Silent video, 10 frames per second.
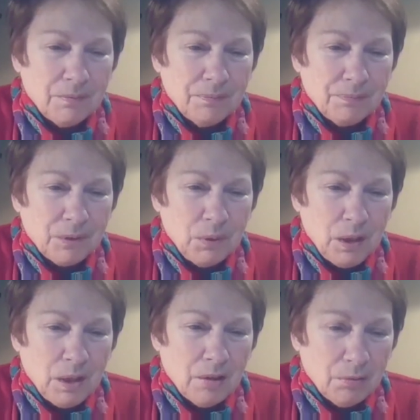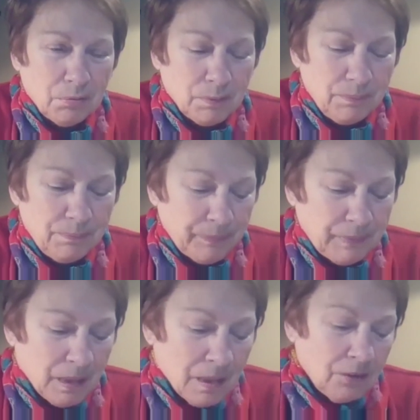We have.
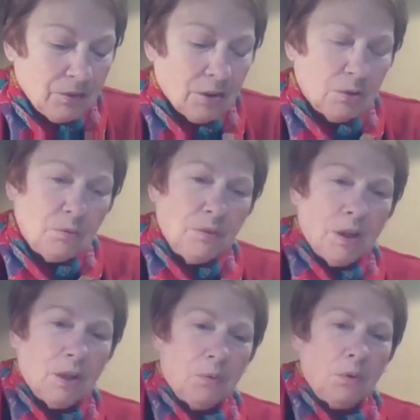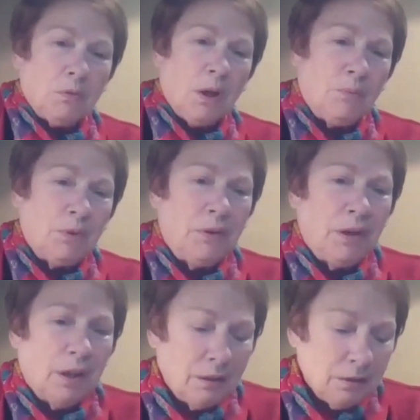So now that we've come to
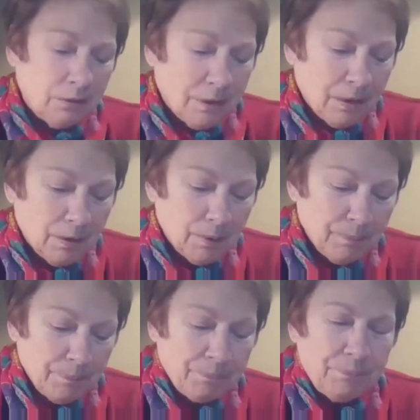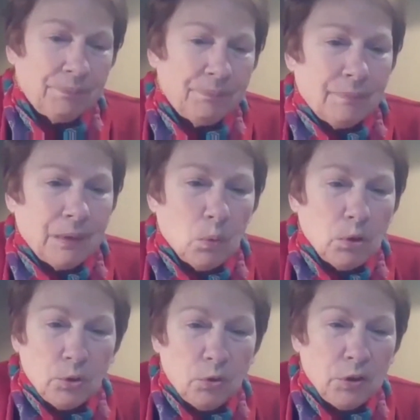the end, what
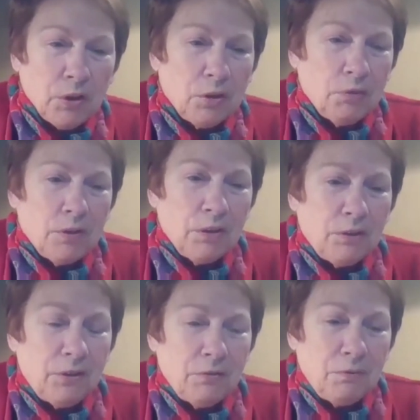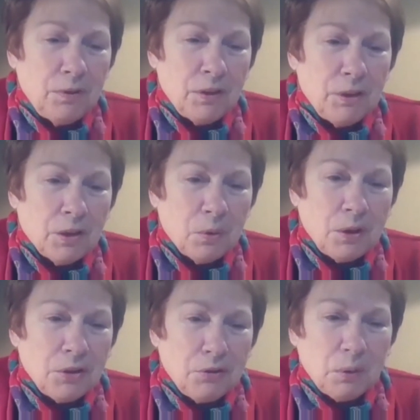do you think of this video
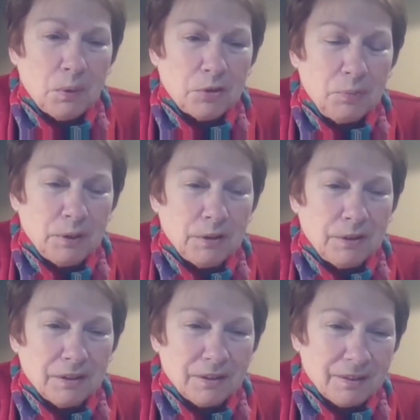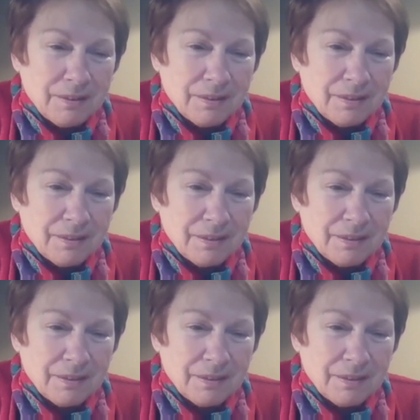interview experience?